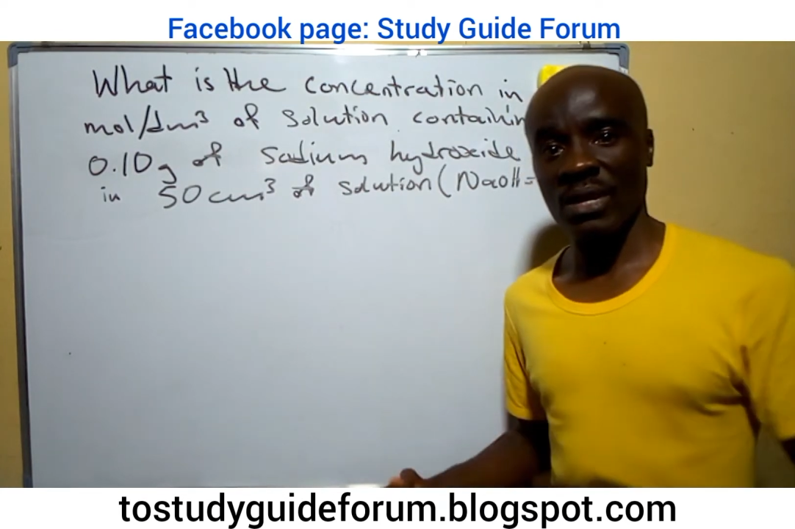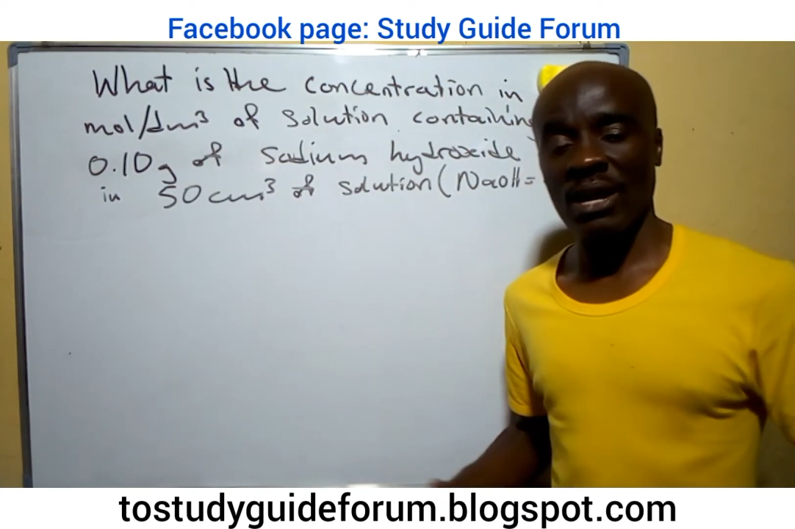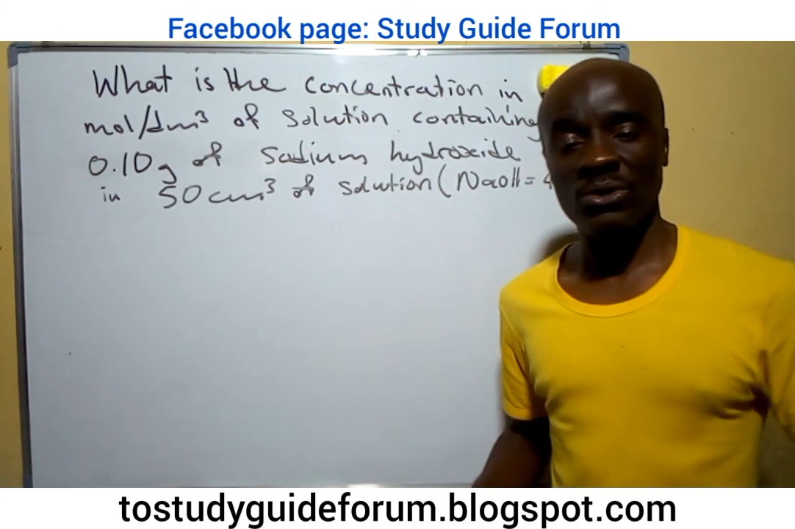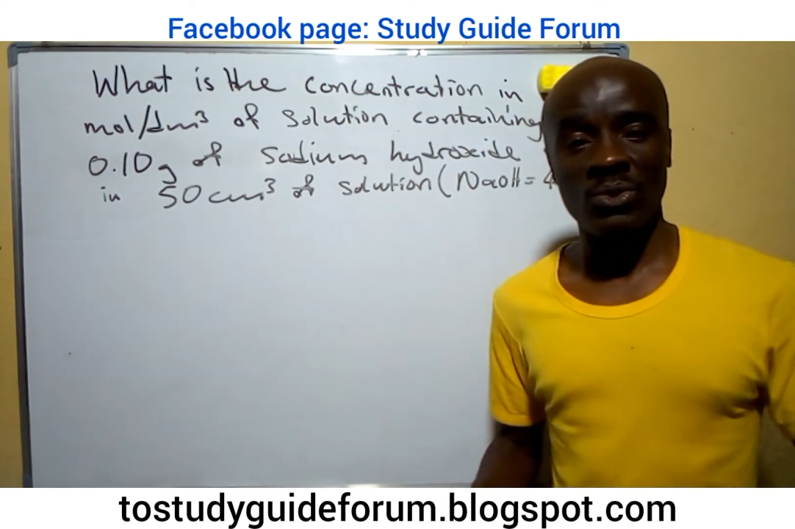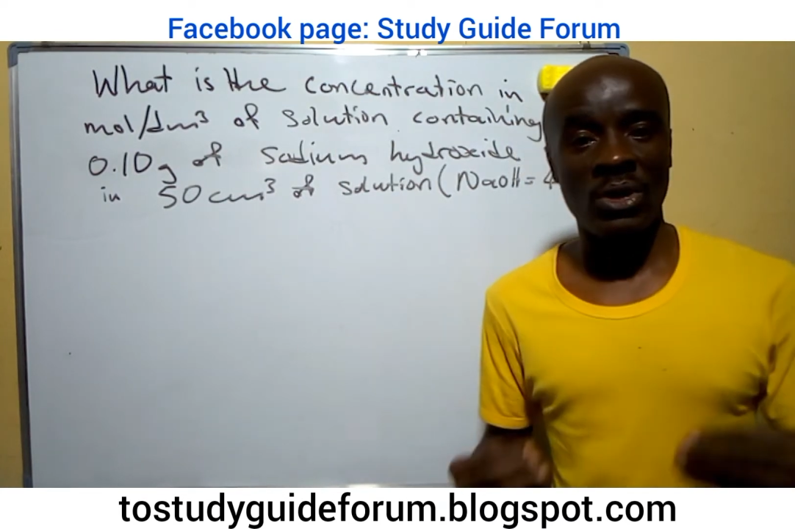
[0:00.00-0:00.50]
how
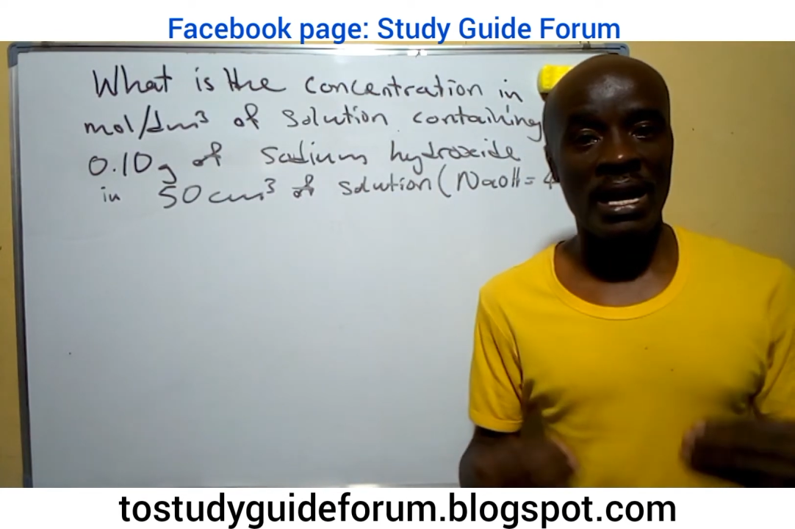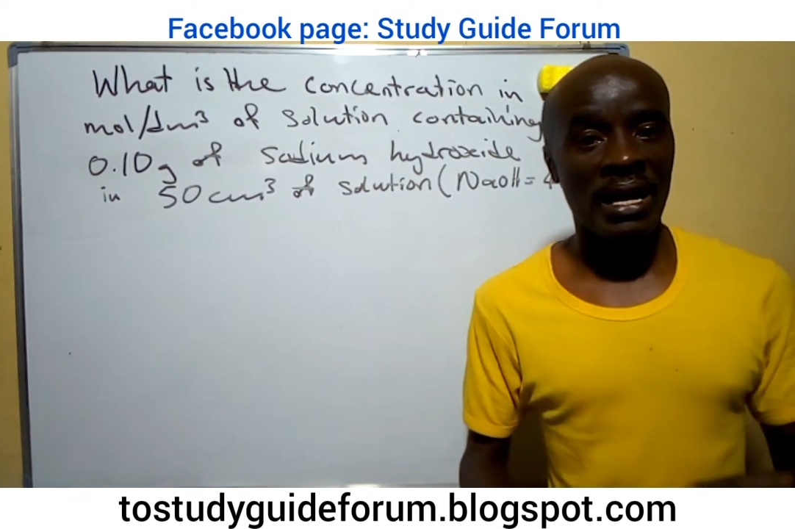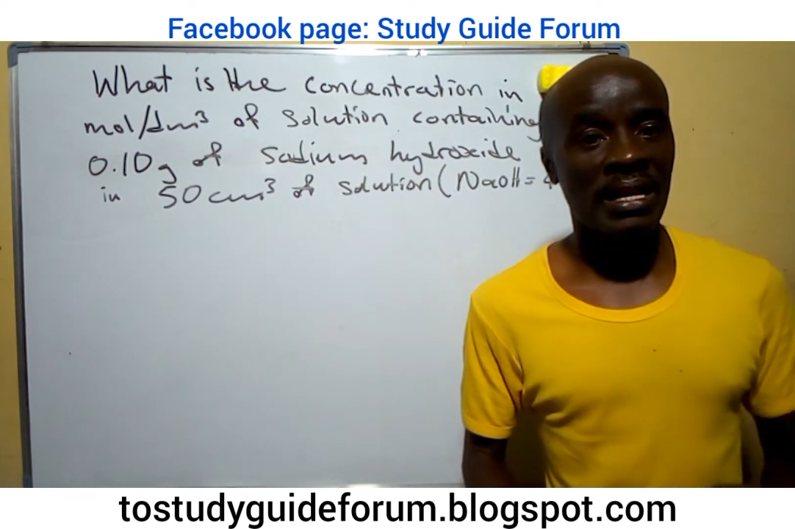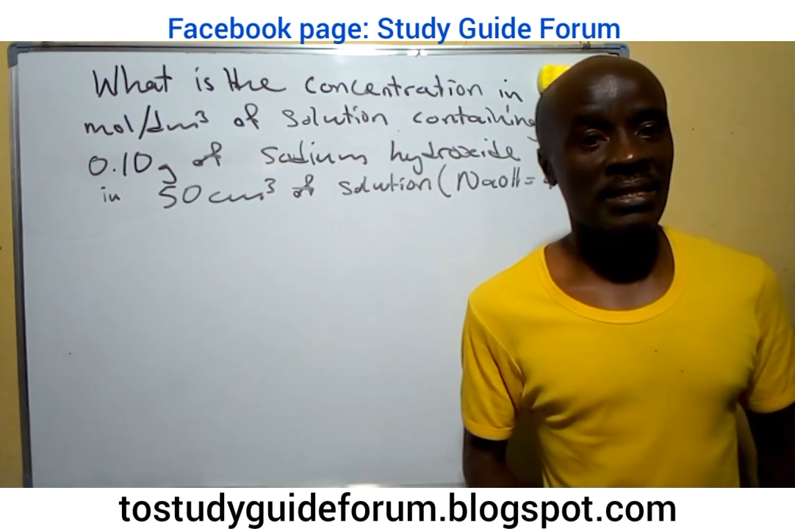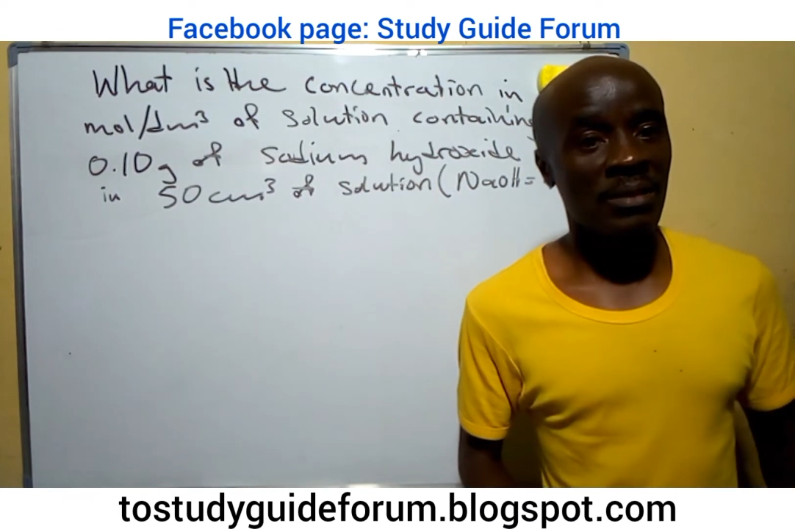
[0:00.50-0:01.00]
to
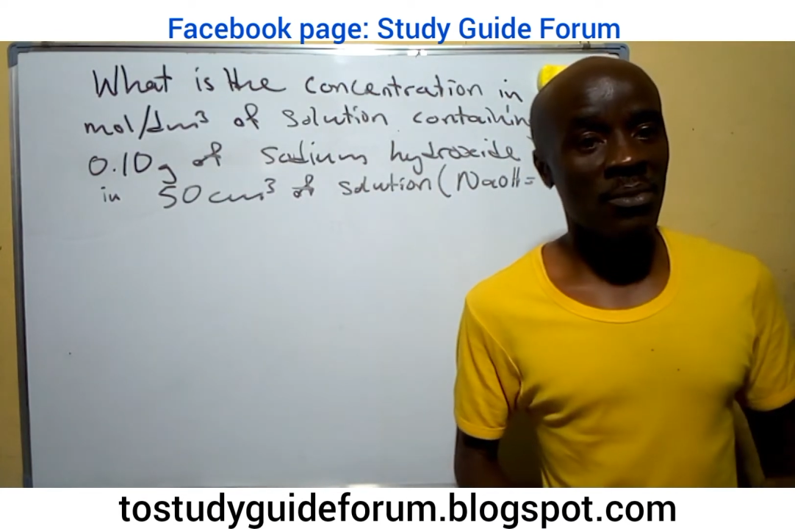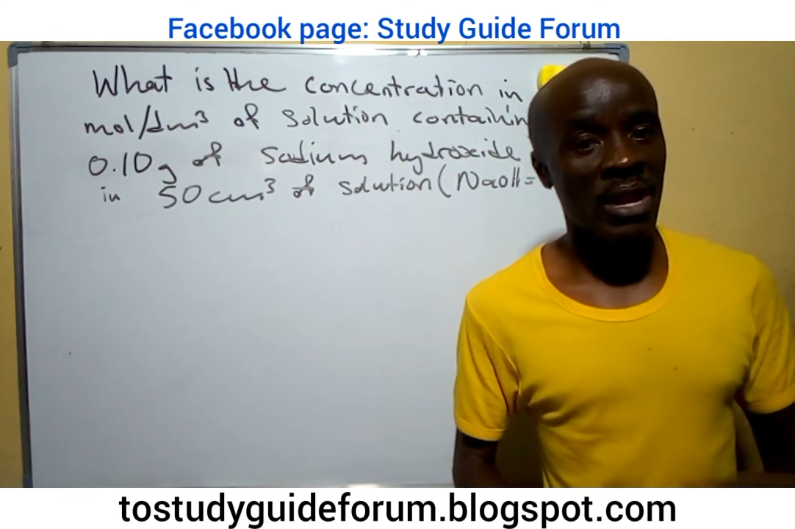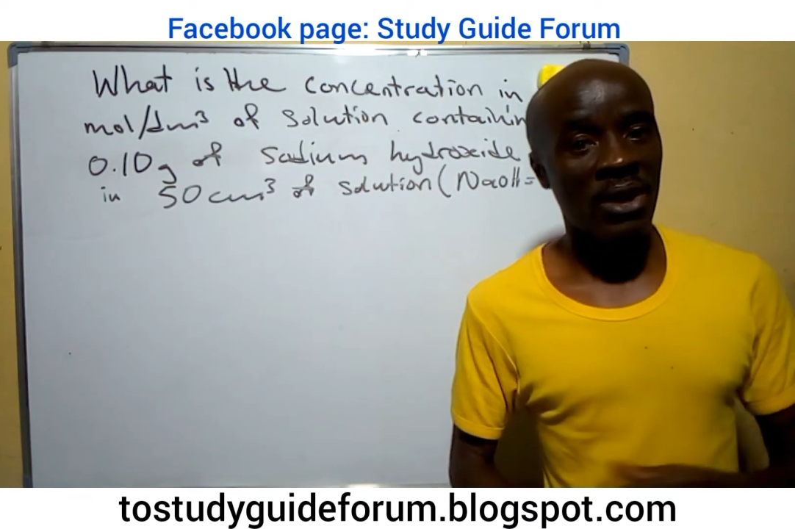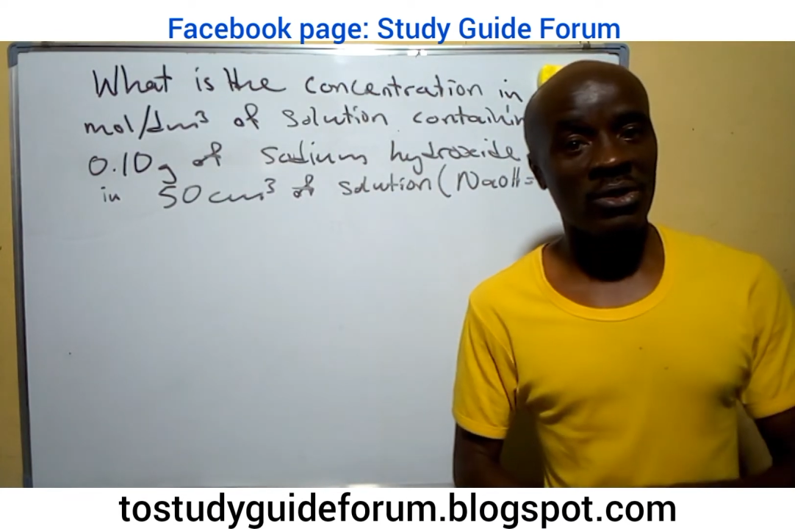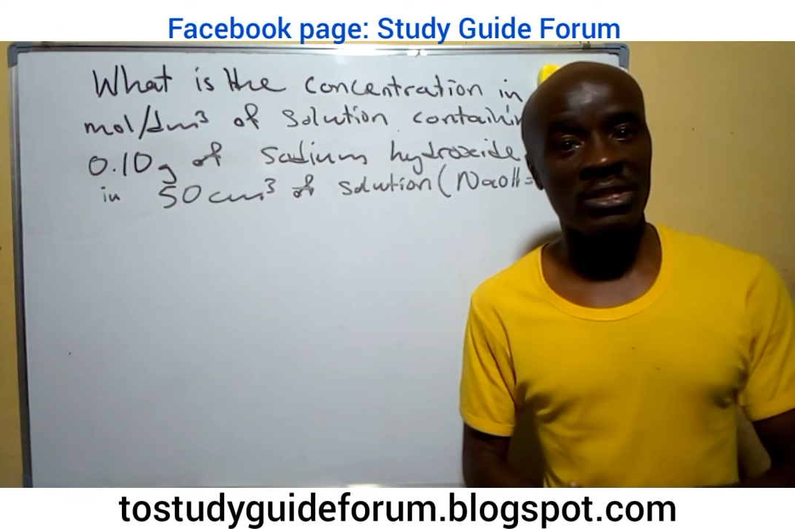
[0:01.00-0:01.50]
calculate the
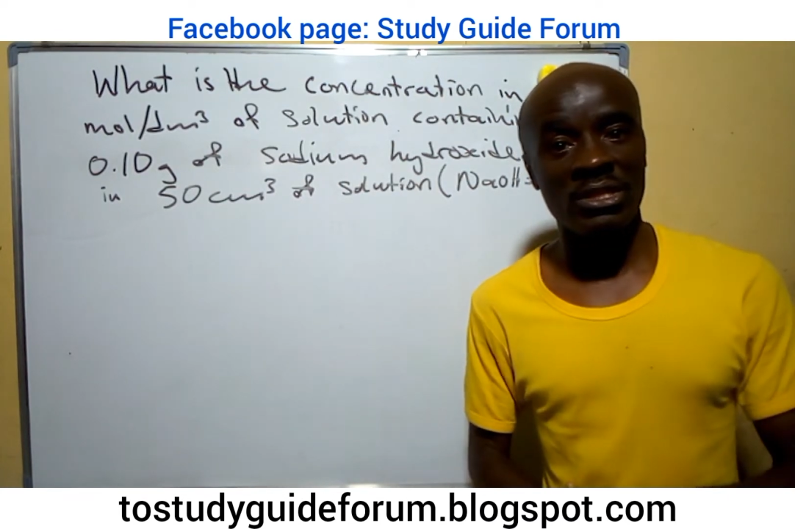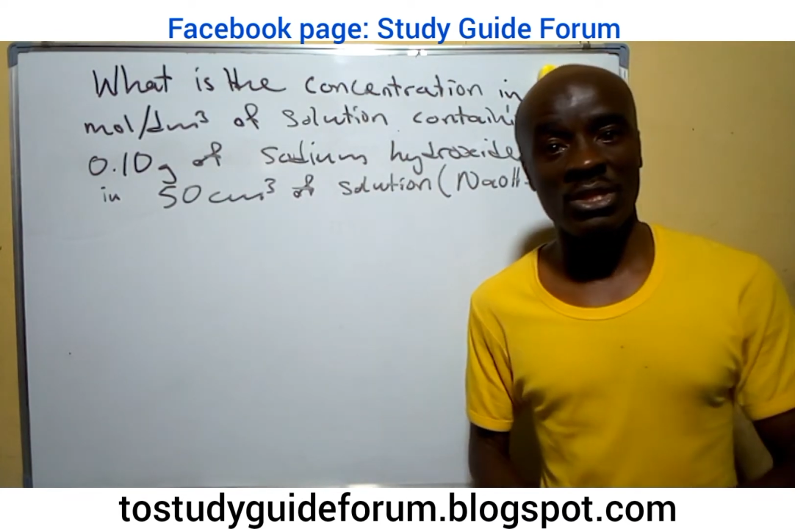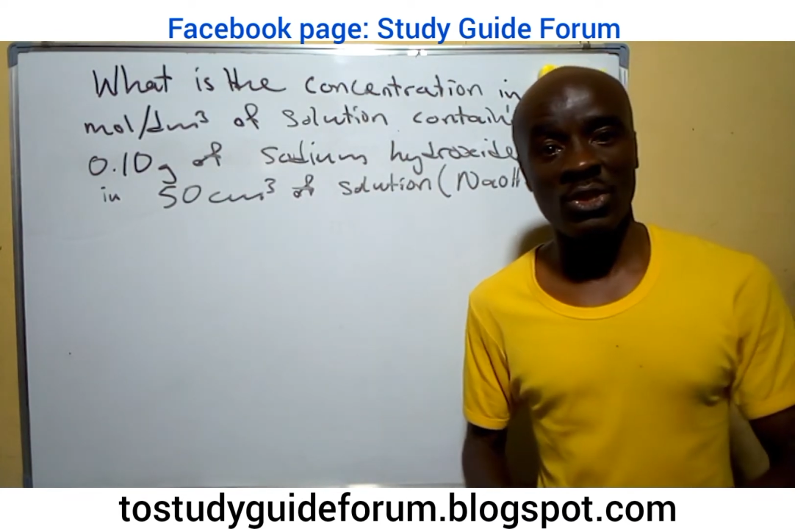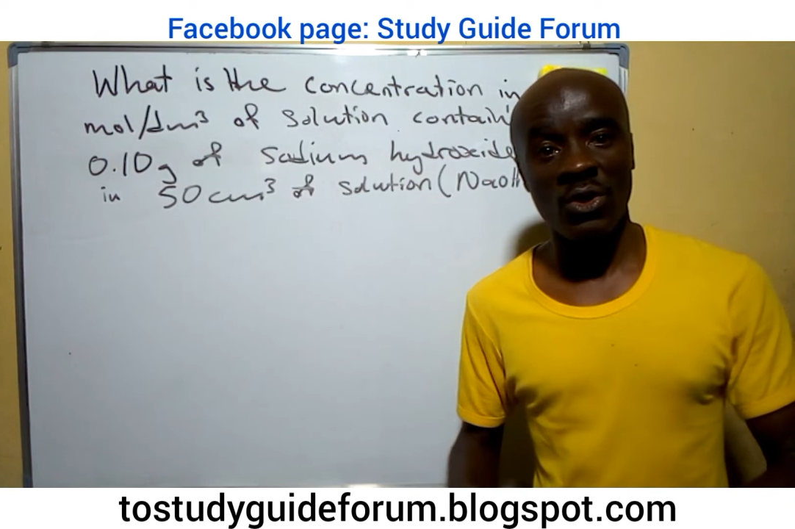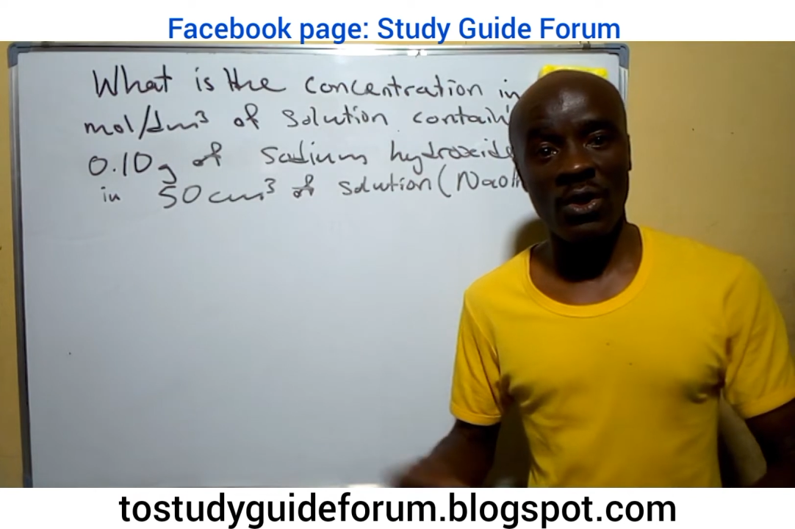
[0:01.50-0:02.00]
molar
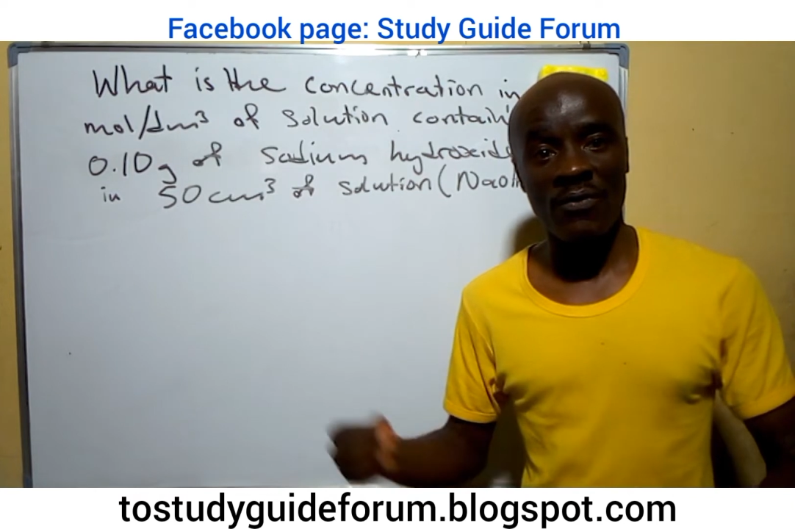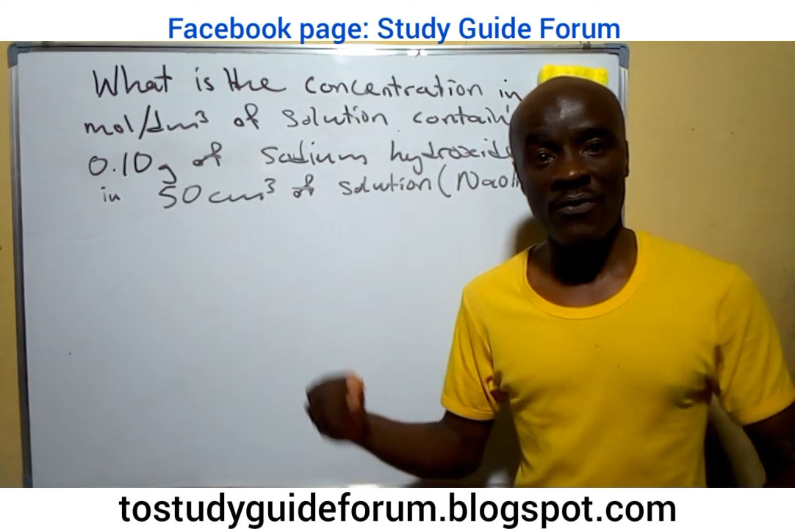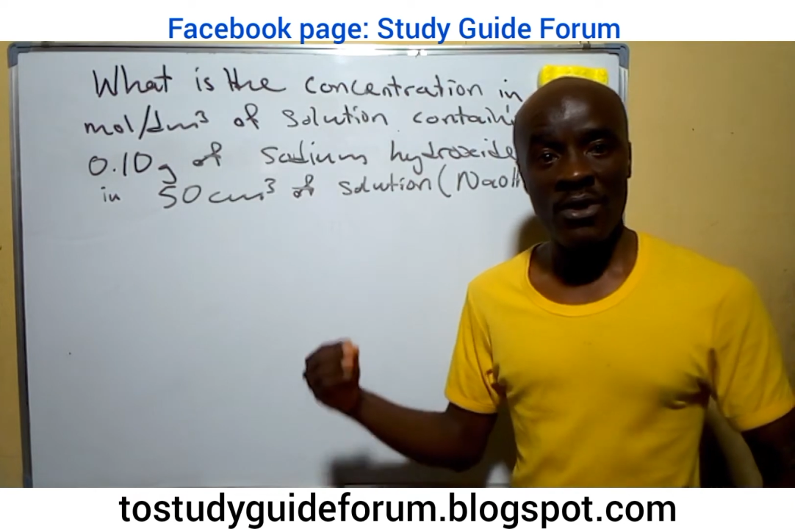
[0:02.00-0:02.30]
concentration of